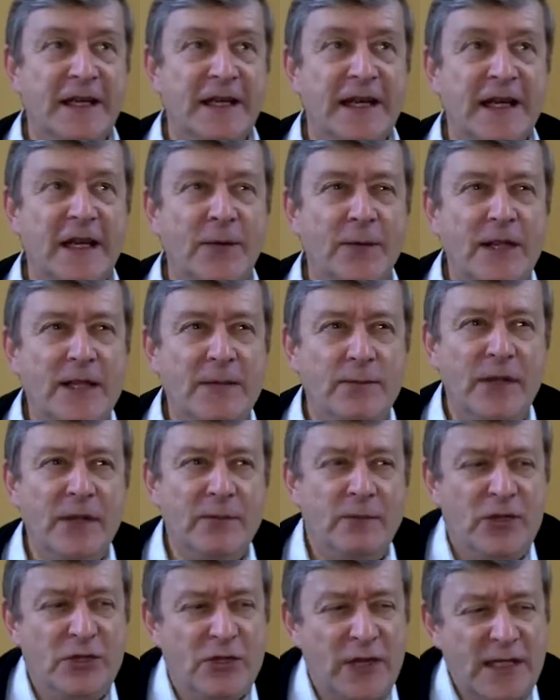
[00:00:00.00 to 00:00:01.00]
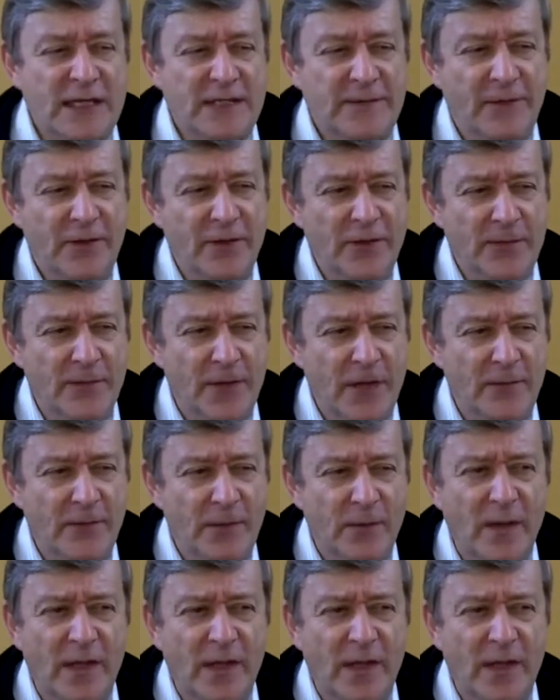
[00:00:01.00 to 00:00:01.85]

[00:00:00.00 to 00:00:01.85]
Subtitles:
we transferred them over.